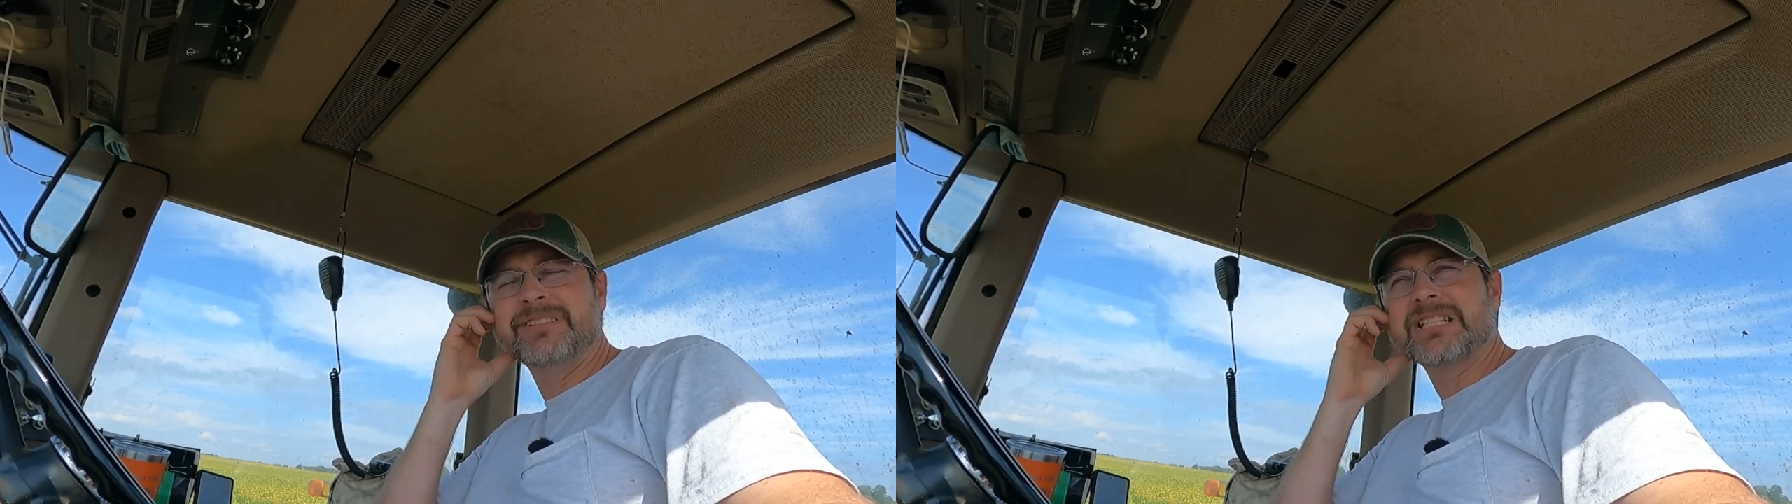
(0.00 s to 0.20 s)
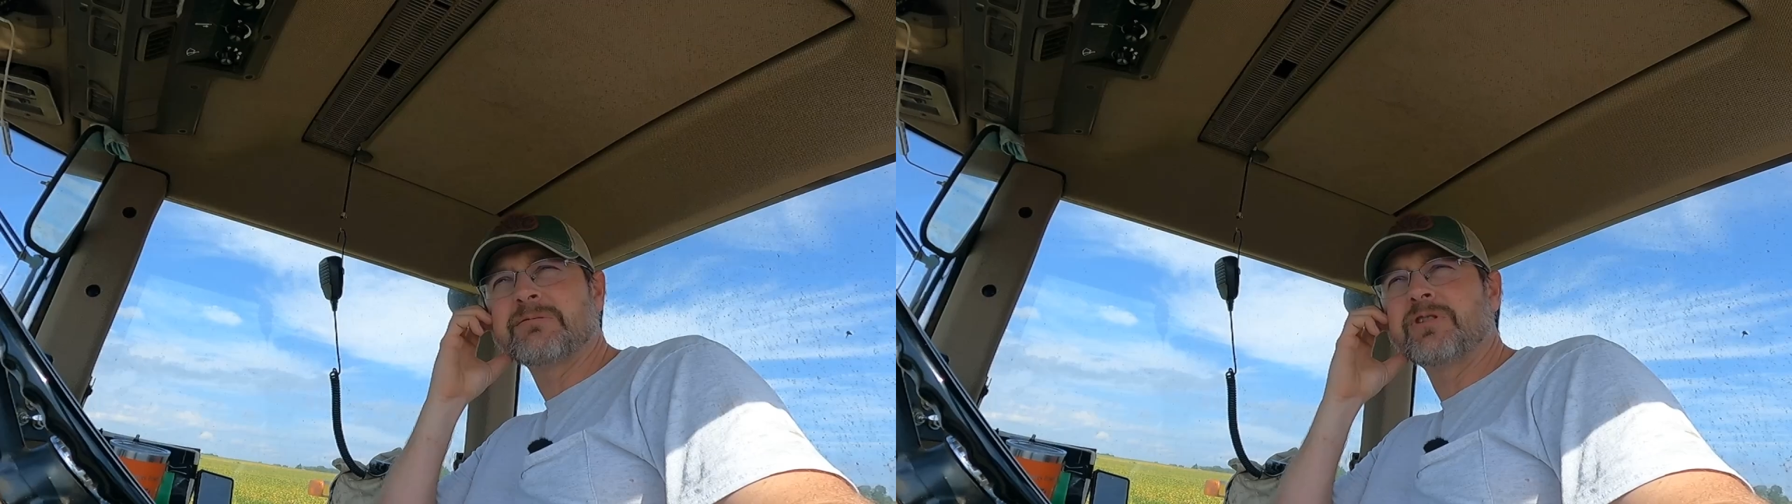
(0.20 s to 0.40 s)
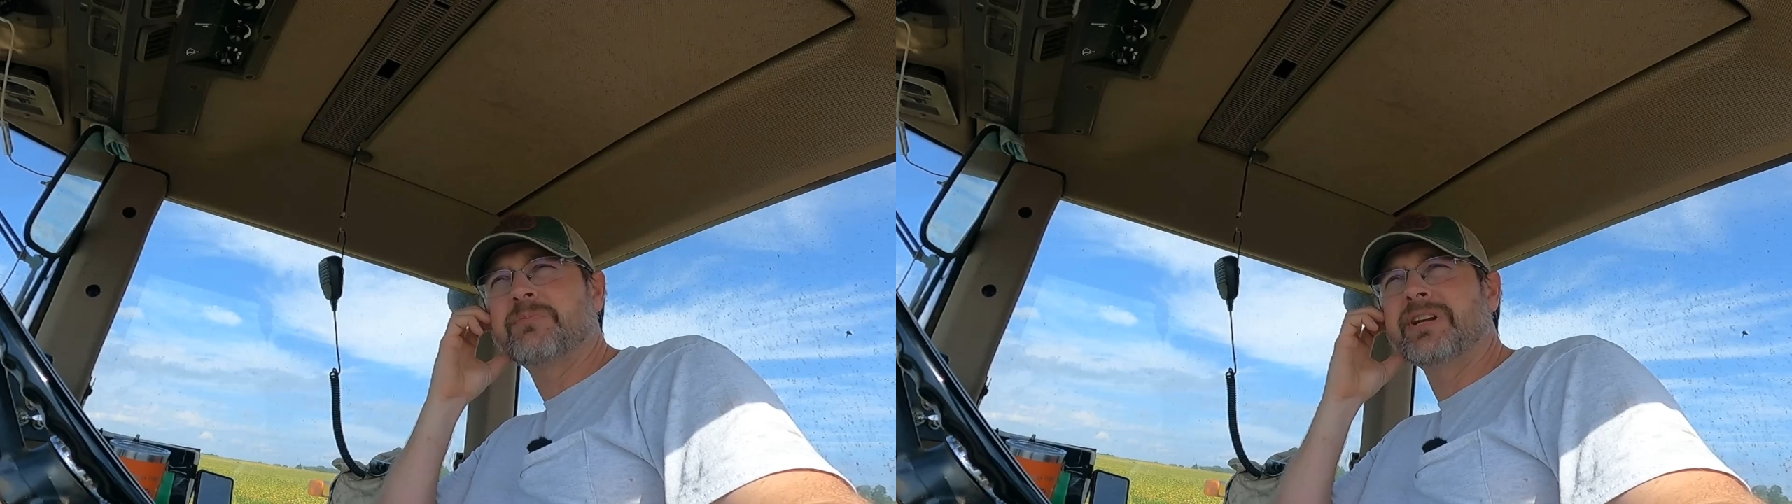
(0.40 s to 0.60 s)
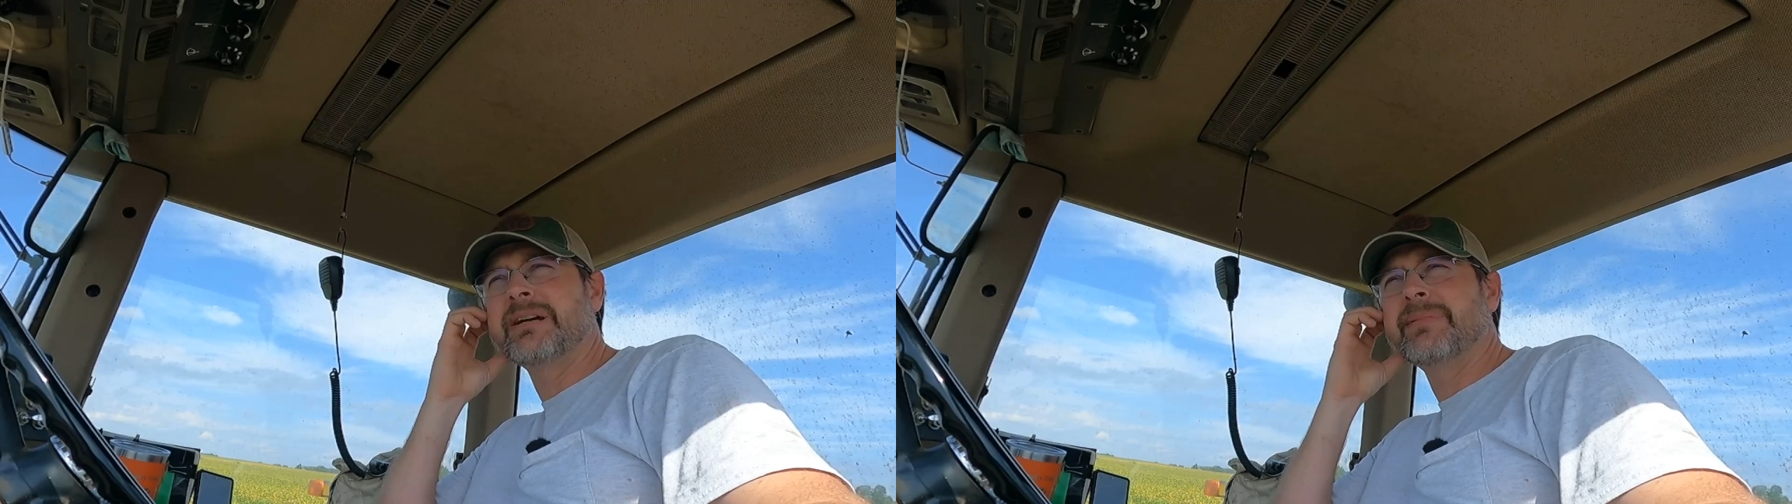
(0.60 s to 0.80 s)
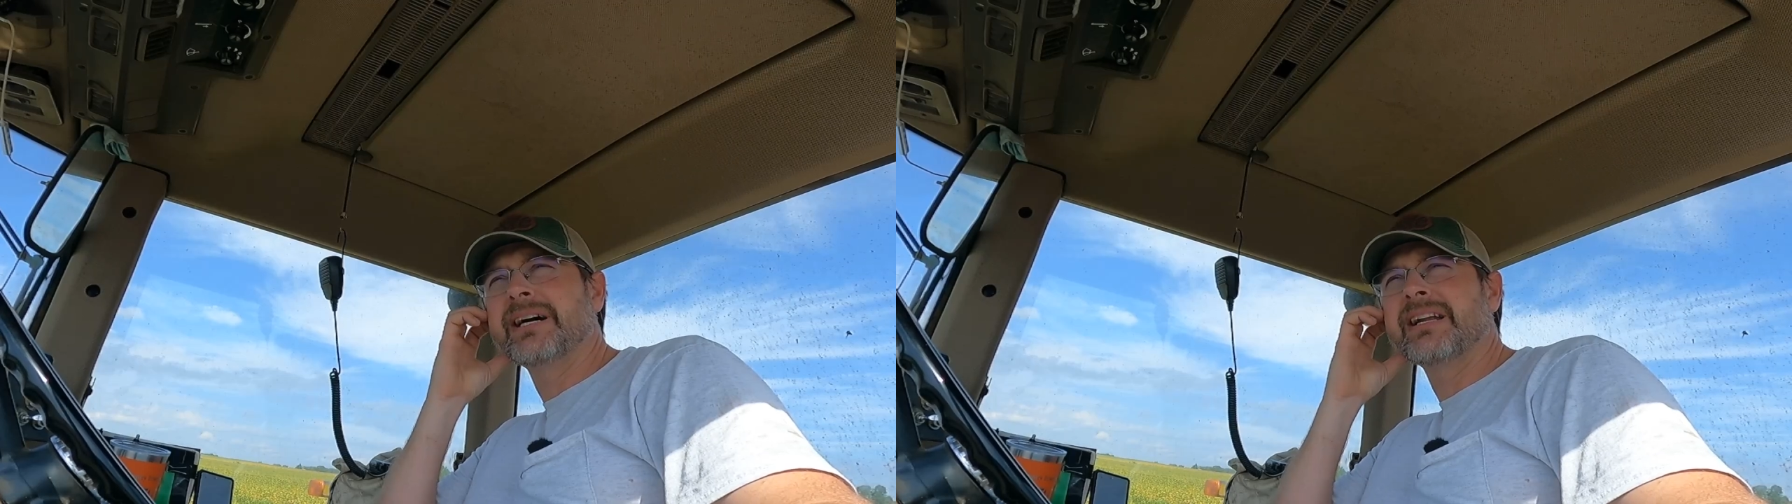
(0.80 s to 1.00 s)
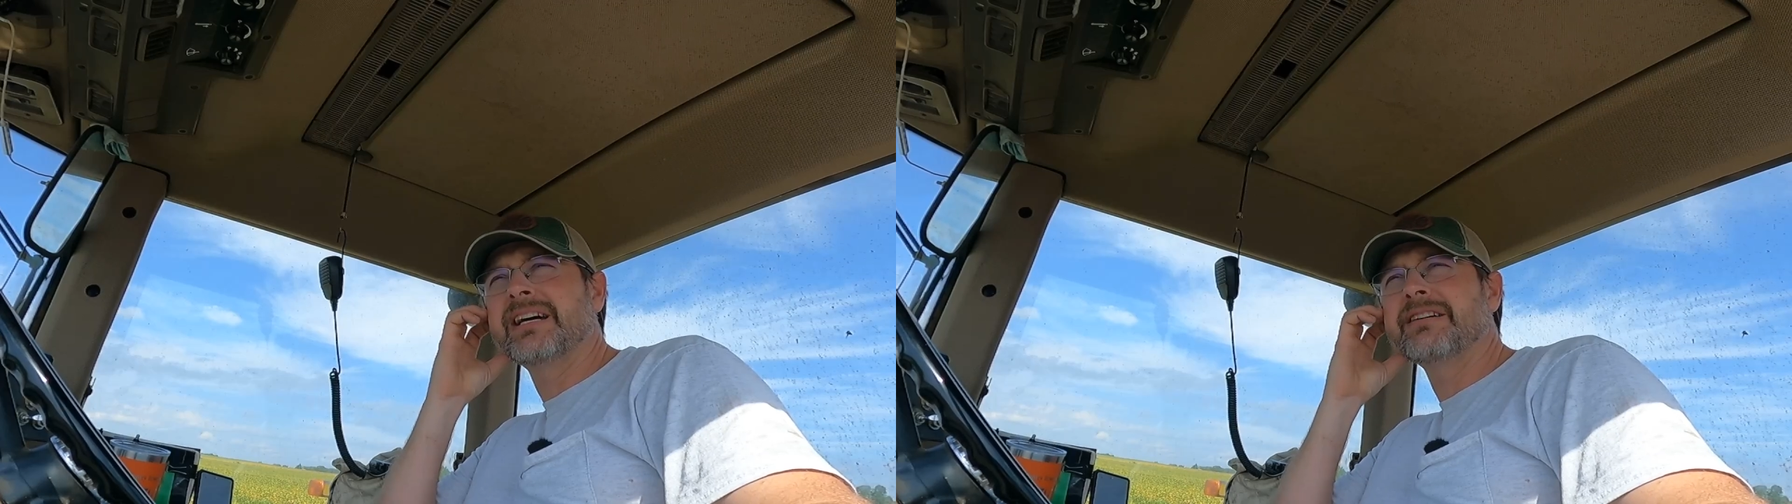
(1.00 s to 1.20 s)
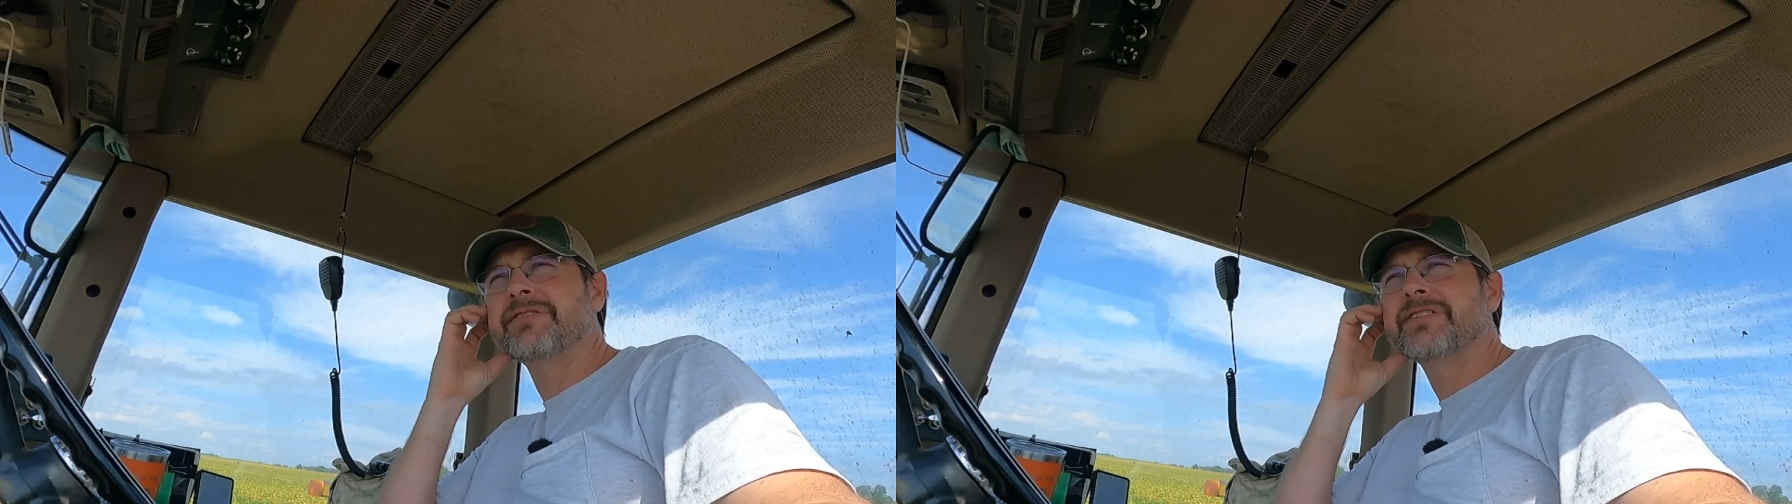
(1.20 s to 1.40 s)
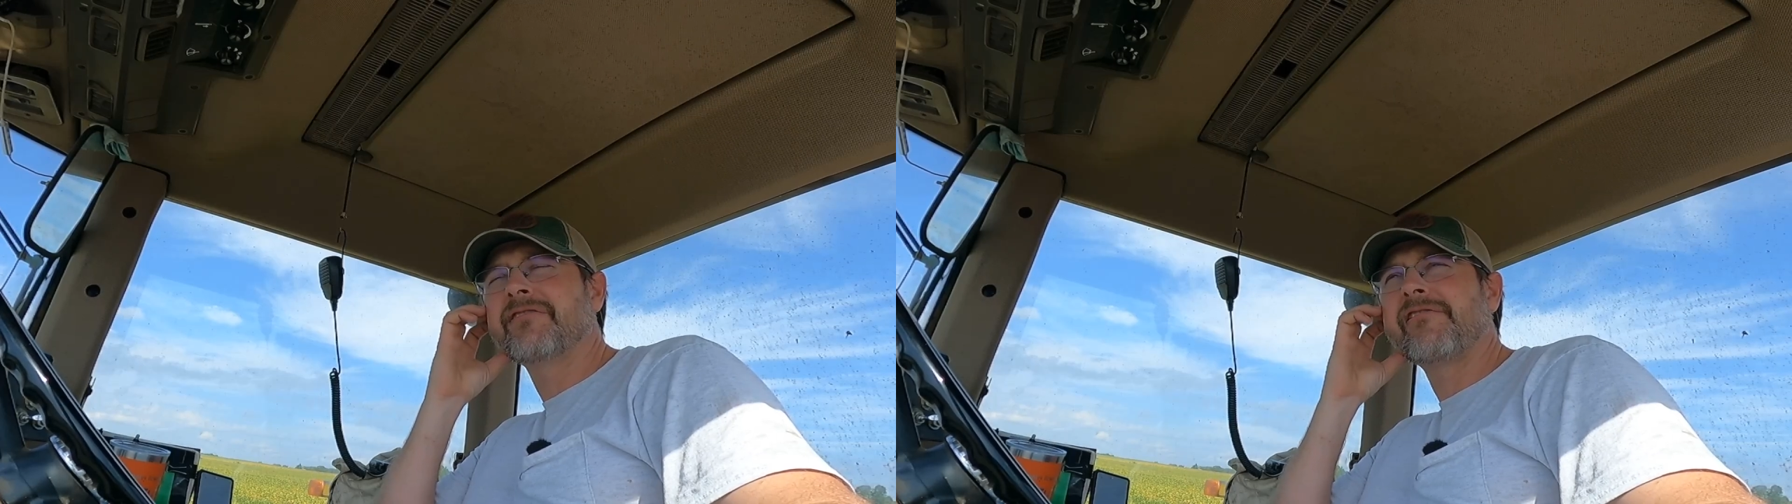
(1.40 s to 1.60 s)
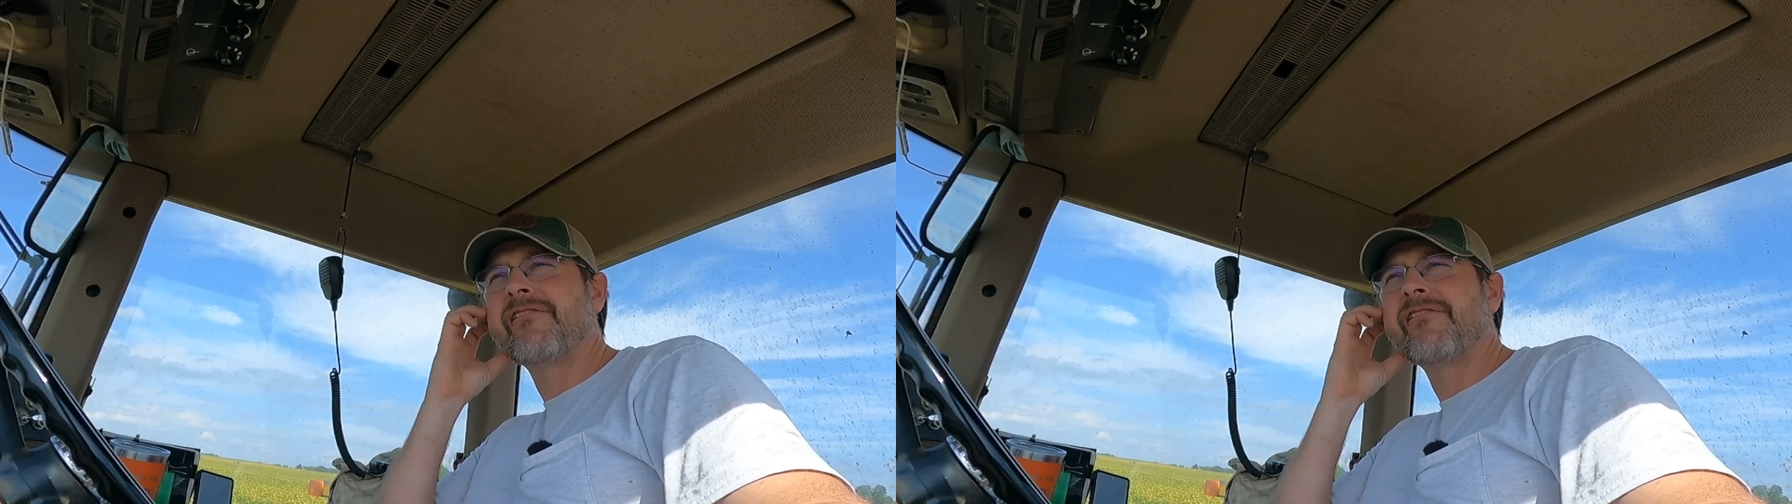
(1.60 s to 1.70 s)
So I won't put him back in the hayfield.